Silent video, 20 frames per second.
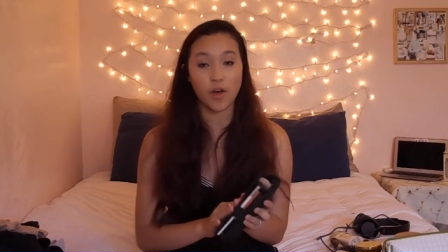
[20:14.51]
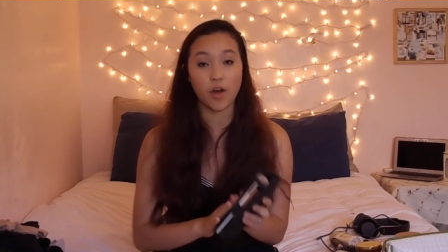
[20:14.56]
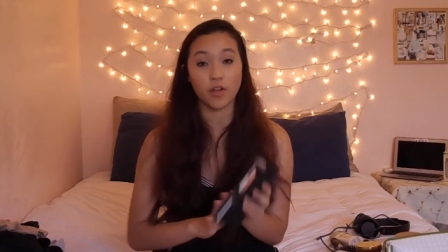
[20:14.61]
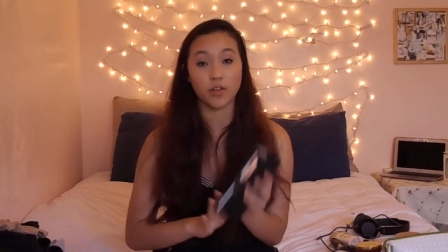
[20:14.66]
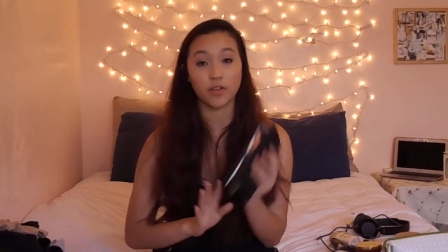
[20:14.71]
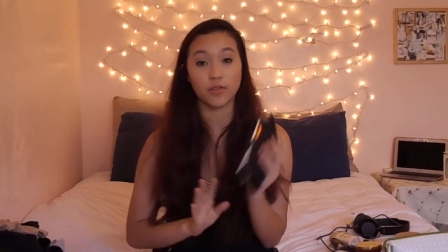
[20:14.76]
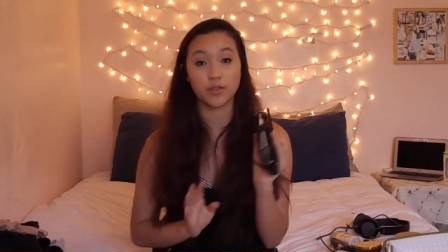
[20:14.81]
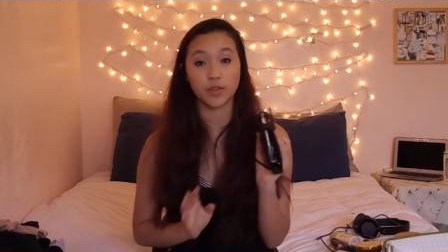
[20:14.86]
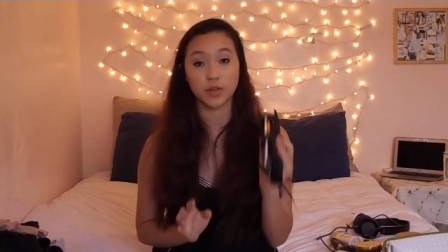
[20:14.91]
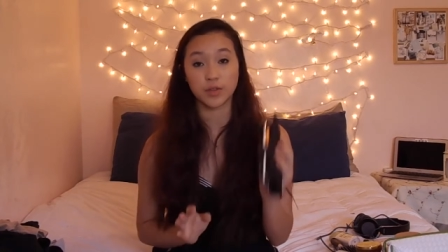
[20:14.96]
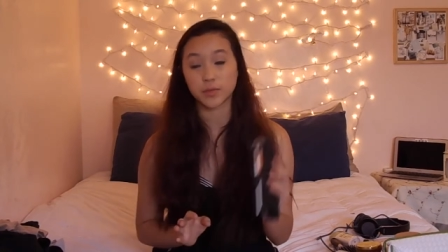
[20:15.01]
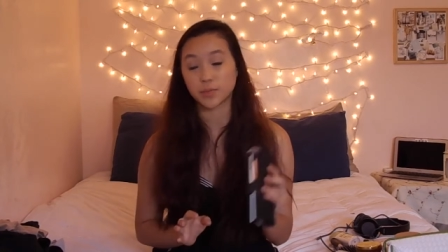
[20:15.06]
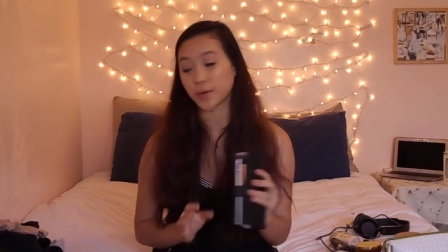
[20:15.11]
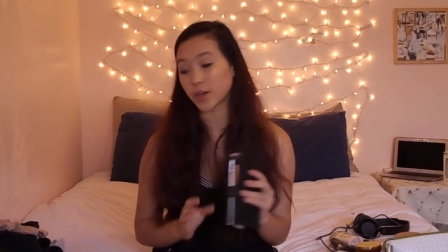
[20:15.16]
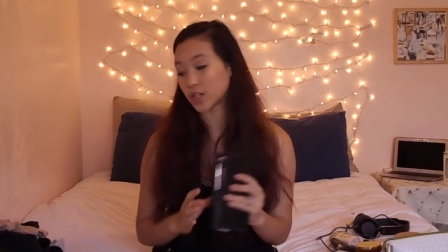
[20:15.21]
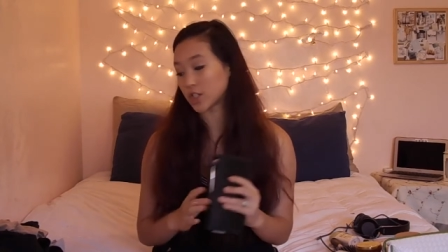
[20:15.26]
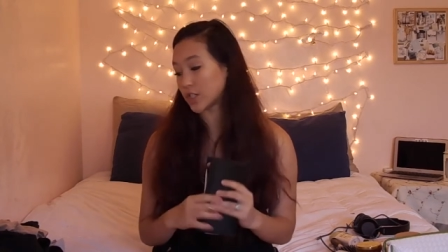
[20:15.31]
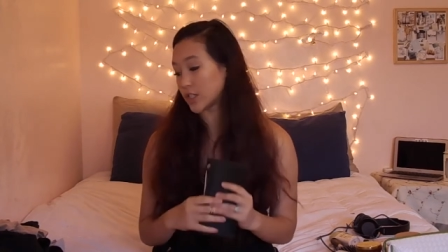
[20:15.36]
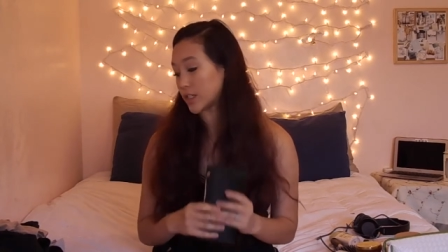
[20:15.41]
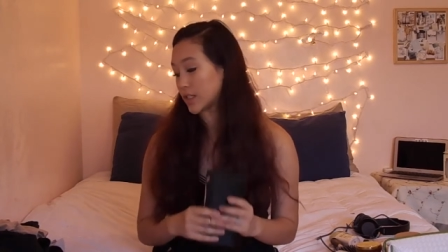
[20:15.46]
all of those
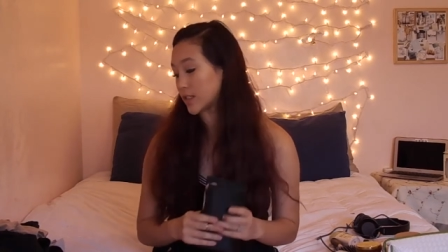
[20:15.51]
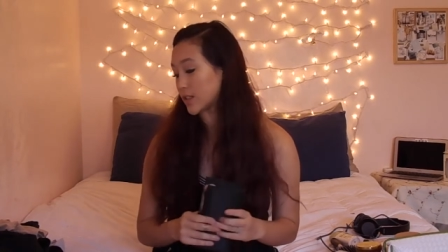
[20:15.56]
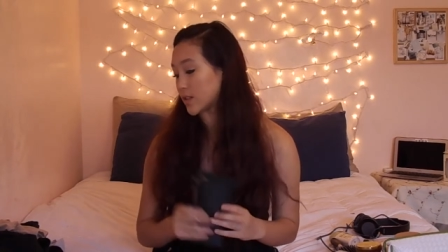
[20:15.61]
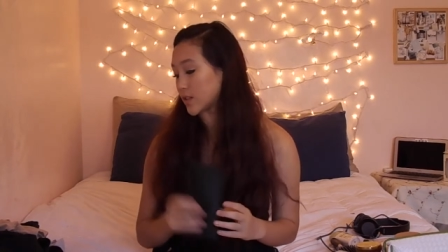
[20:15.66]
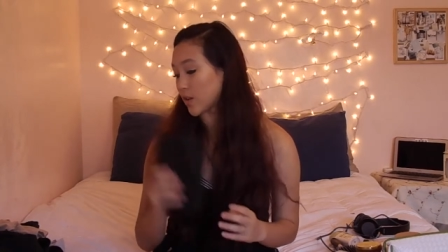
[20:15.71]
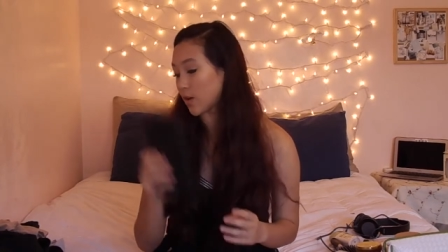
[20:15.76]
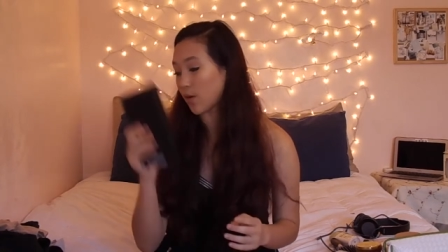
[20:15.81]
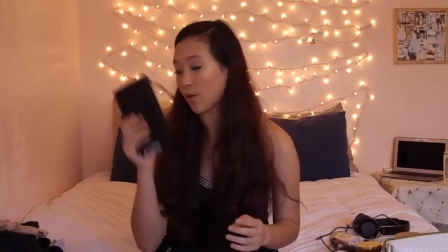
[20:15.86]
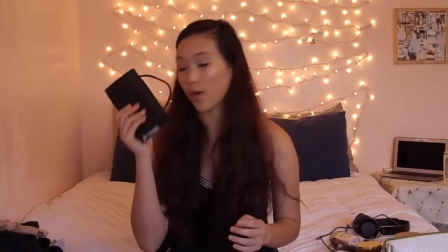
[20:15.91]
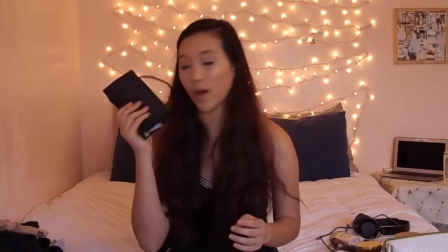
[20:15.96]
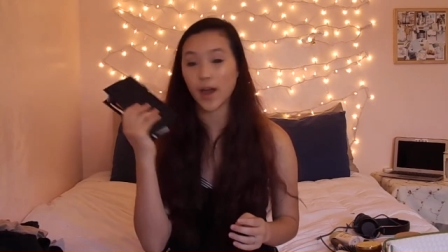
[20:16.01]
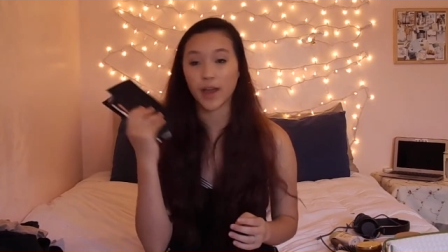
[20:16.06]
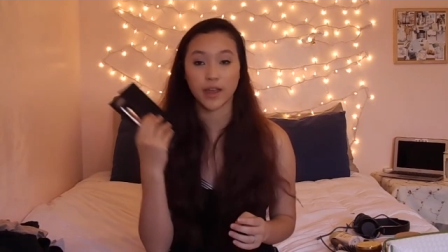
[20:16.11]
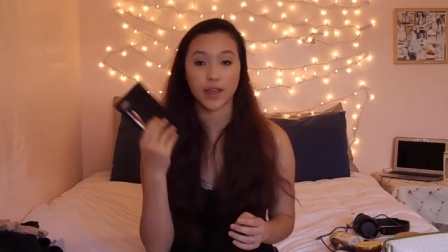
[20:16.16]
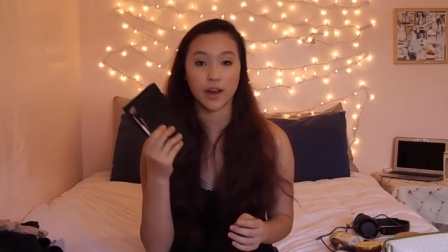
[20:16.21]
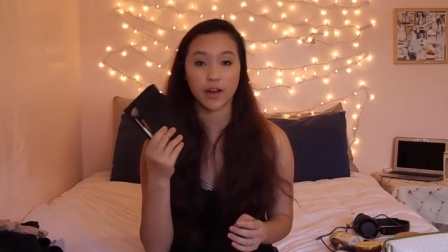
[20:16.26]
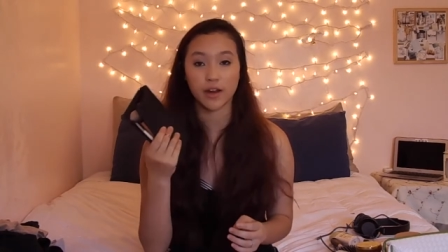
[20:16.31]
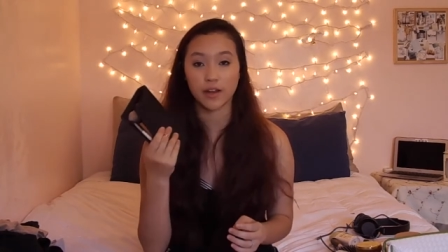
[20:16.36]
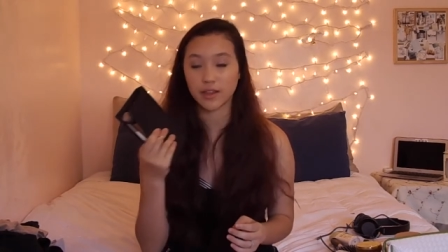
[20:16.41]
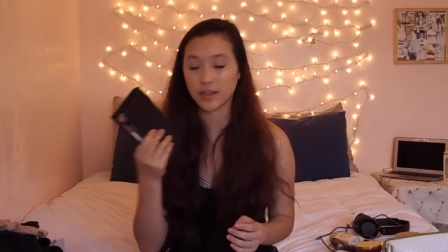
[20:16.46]
brushes, so I
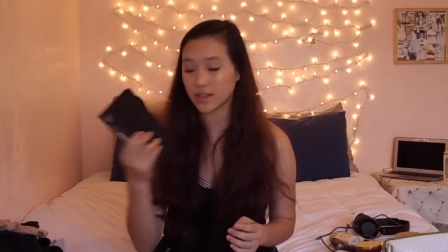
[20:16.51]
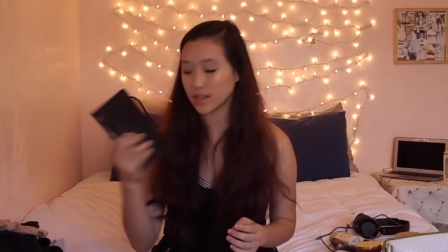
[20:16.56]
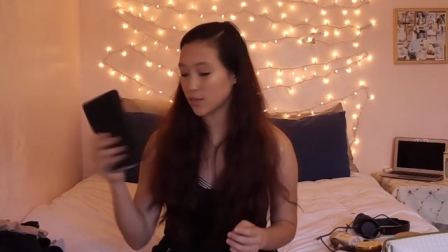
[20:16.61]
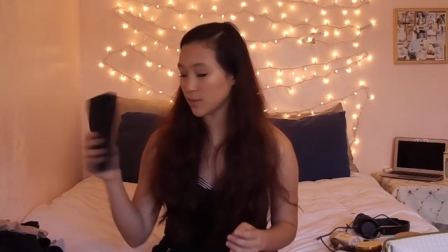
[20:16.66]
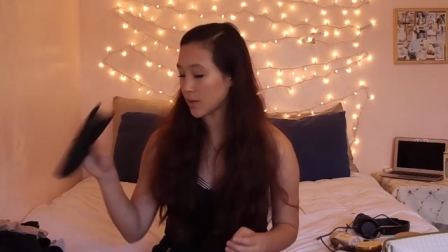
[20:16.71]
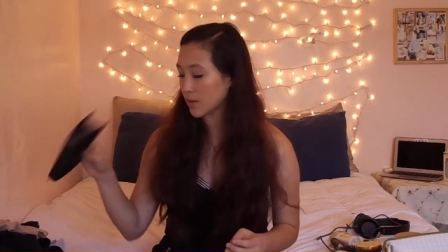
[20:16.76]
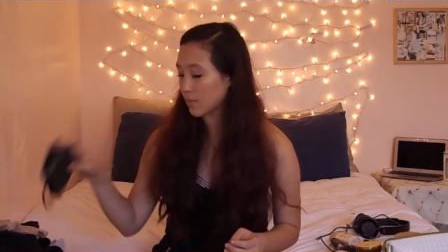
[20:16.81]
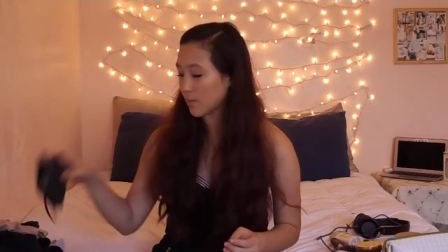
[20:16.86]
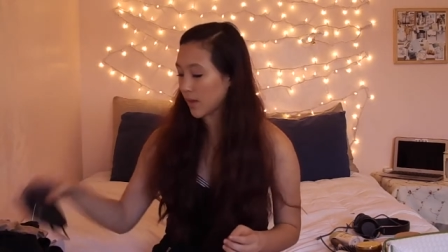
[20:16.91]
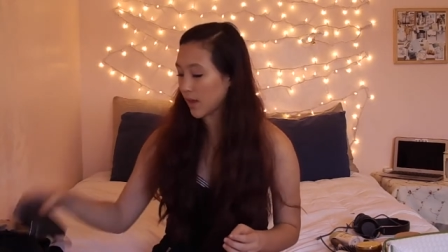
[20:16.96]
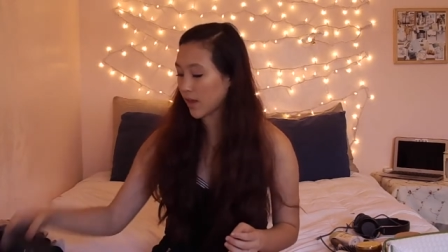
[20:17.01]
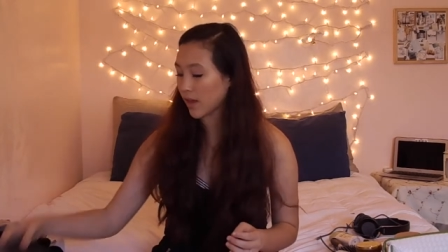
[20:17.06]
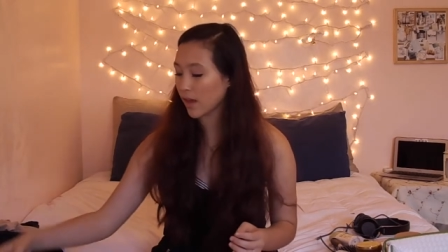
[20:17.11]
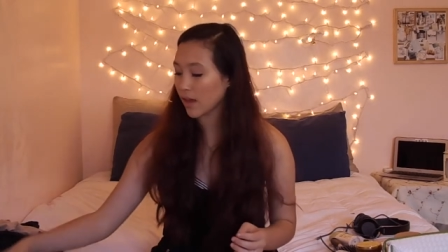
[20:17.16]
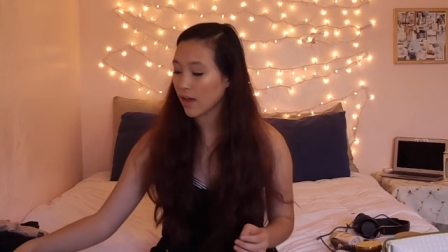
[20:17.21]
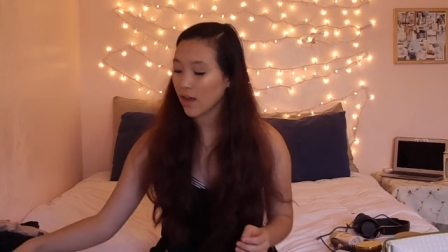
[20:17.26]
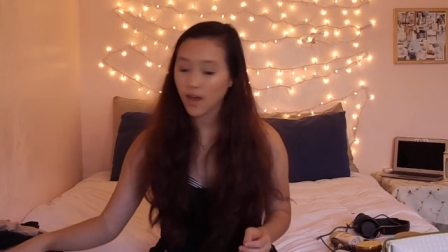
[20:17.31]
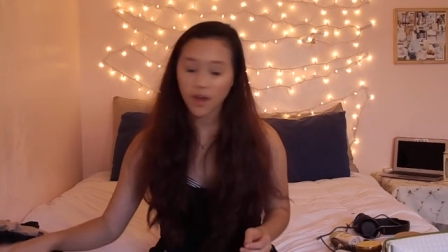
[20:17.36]
carry these with me.